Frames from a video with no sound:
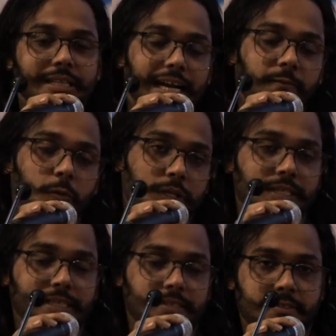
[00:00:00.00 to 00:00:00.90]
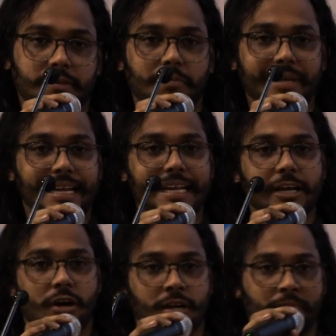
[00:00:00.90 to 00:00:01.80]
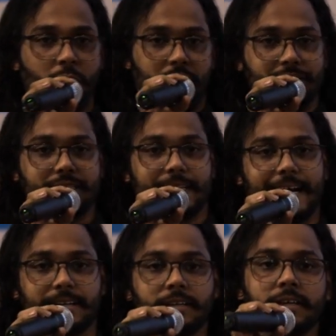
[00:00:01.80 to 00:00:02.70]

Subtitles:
that focuses mainly on modern stack,